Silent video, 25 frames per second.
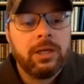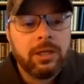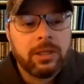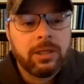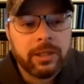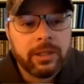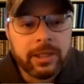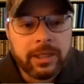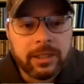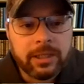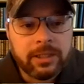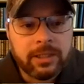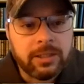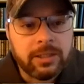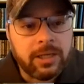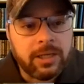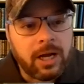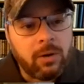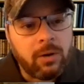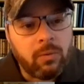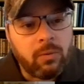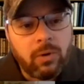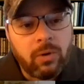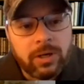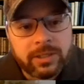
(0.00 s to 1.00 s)
Lincoln did
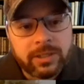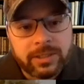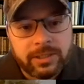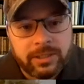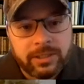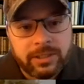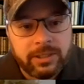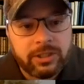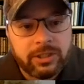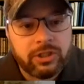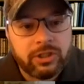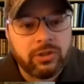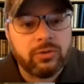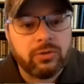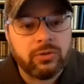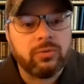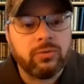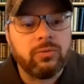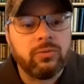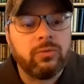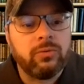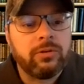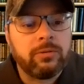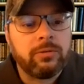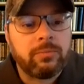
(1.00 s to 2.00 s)
not want to
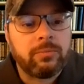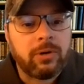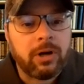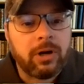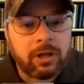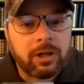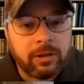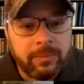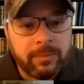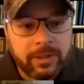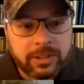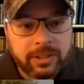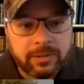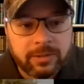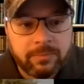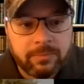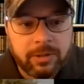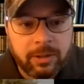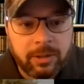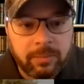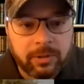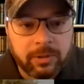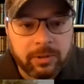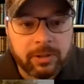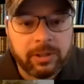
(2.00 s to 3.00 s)
issue the proclamation
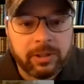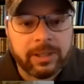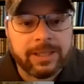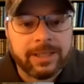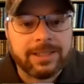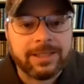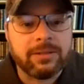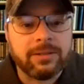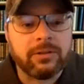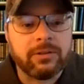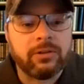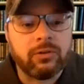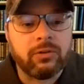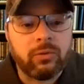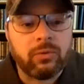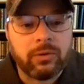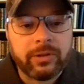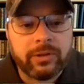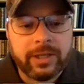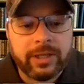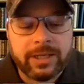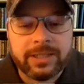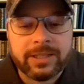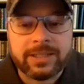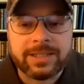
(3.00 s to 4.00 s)
publicly until the North
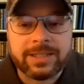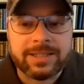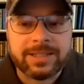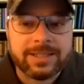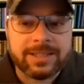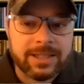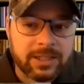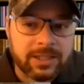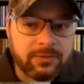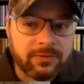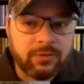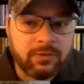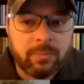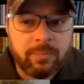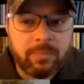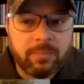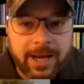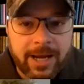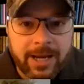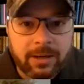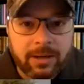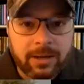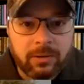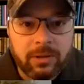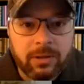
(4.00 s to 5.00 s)
had a successful
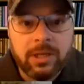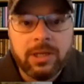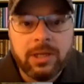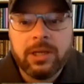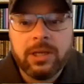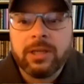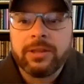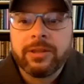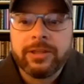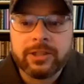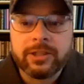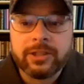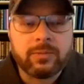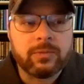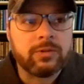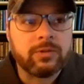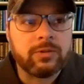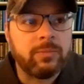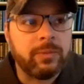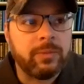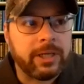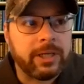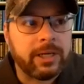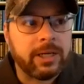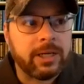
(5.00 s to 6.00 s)
battle. This was
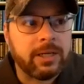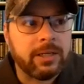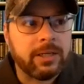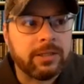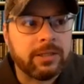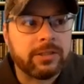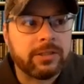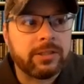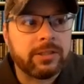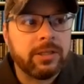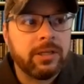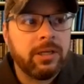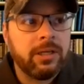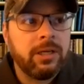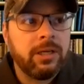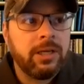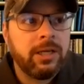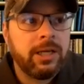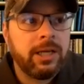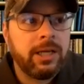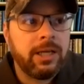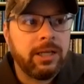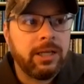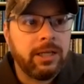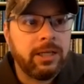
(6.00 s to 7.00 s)
because
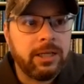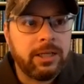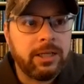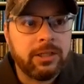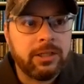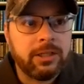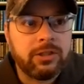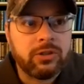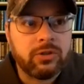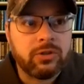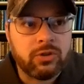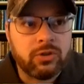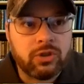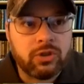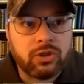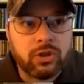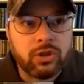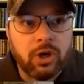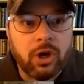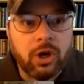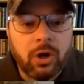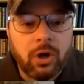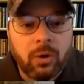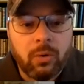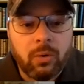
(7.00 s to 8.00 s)
he needed to
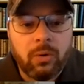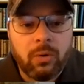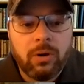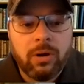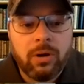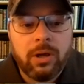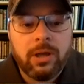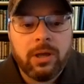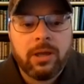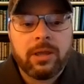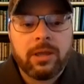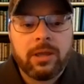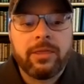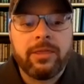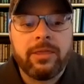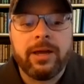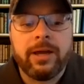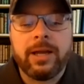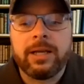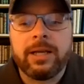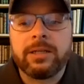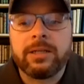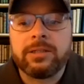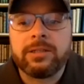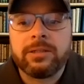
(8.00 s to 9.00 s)
show
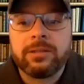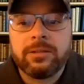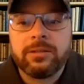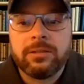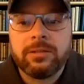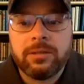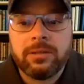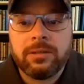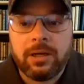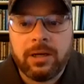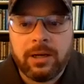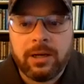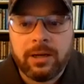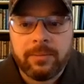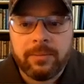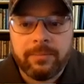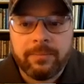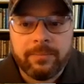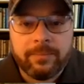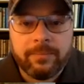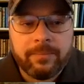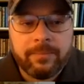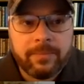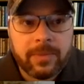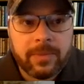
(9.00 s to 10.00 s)
that
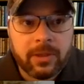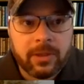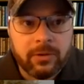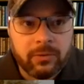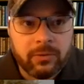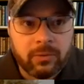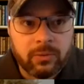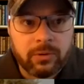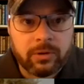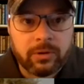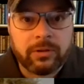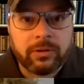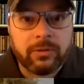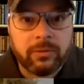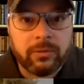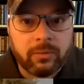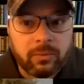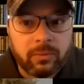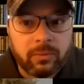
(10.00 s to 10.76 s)
the North